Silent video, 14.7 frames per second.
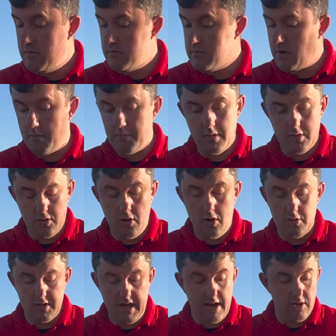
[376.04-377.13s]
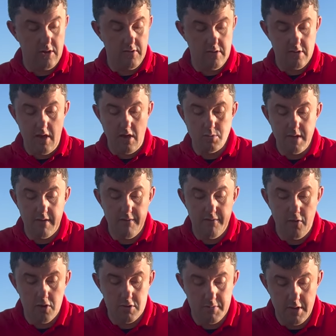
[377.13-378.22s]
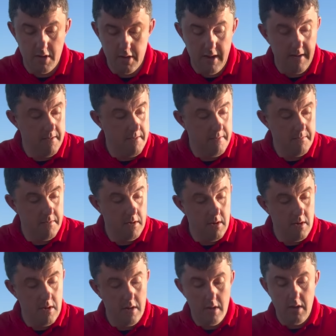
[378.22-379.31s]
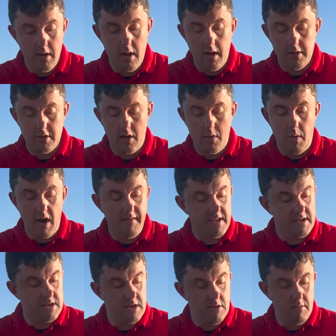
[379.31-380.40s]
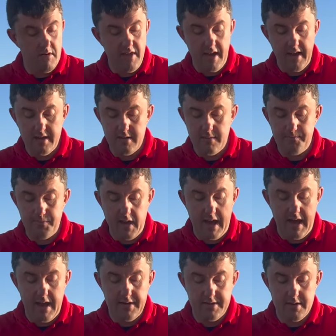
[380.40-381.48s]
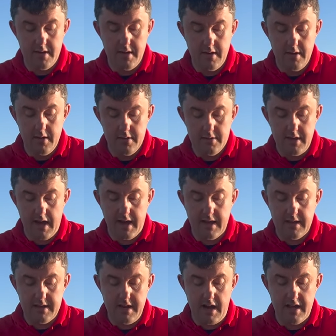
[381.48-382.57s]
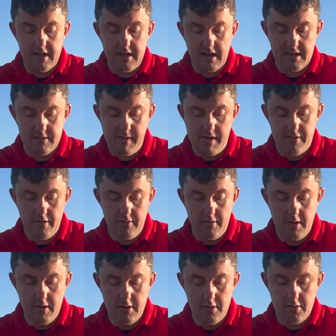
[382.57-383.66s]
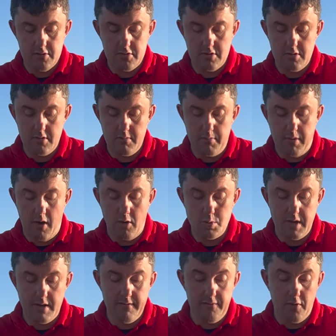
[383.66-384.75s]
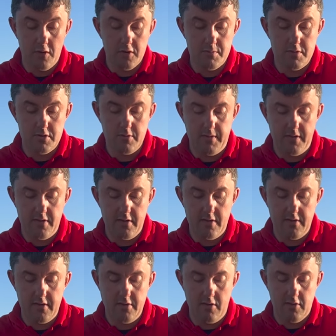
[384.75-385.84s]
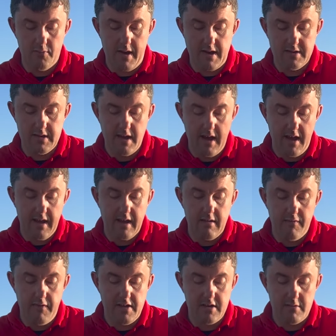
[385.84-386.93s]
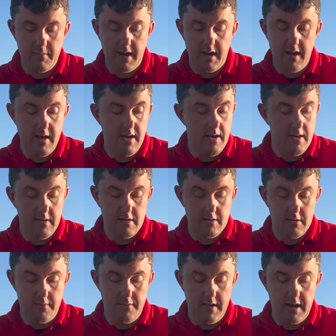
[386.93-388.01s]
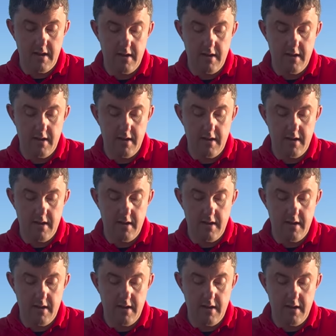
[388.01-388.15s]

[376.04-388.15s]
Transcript: top, short section. There's no reinforcement on it. So what I've had to do with this is take it to Danny Sixsmith, who does pole reinforcements up in the northwest, and he's fitted me this lovely